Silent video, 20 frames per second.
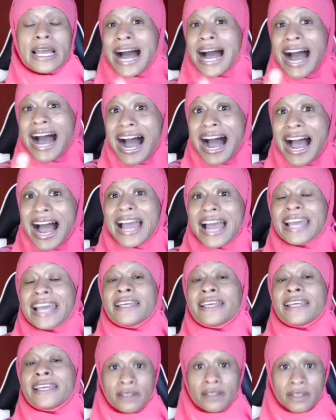
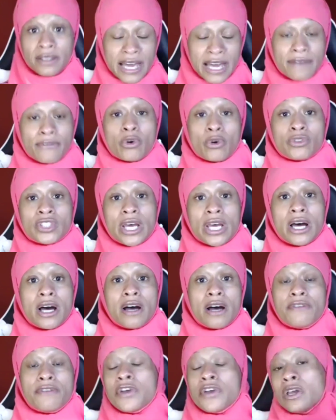high levels
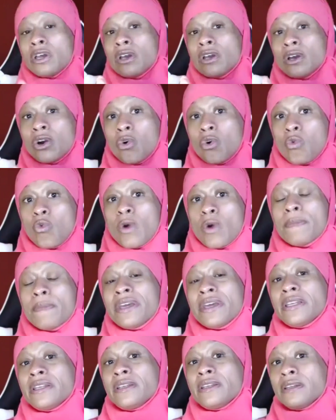of
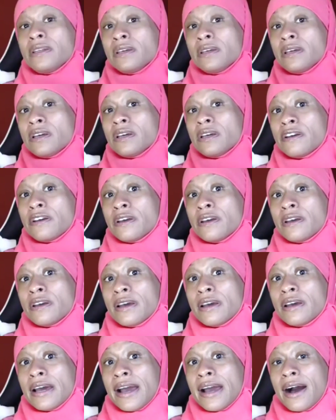women
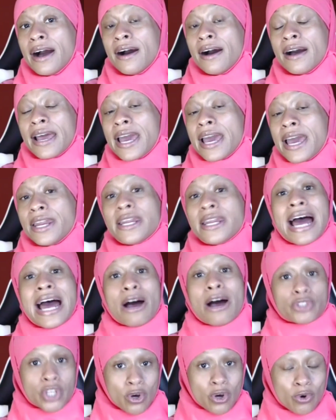uh, headed
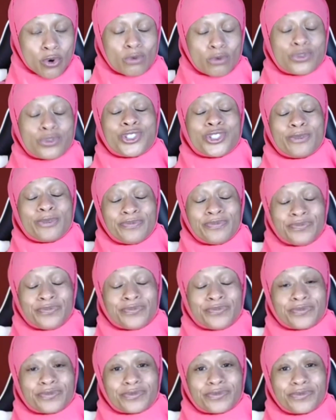households
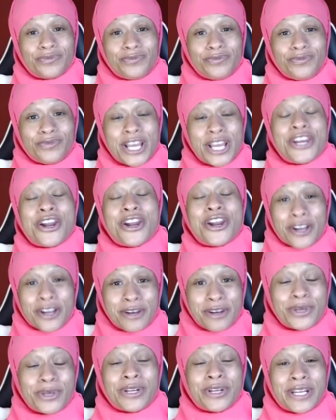in our
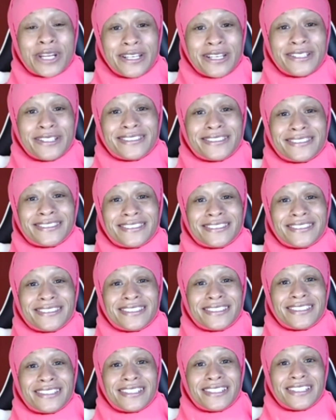community.
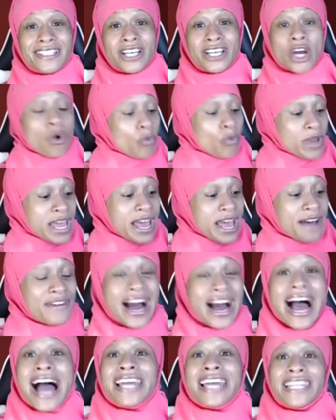We have
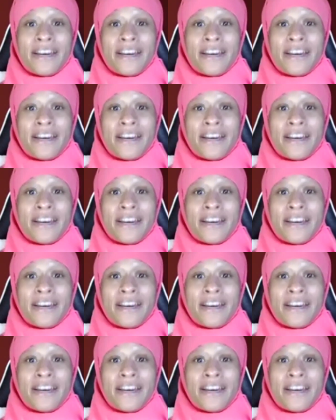high